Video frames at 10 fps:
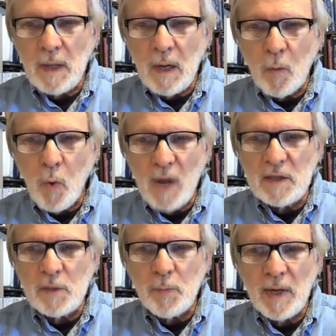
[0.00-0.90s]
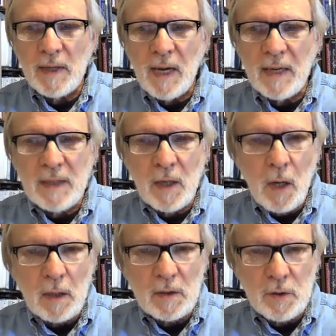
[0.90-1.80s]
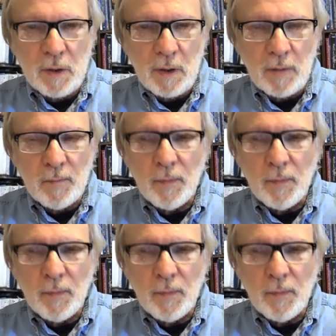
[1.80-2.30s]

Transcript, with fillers: a widespread ideology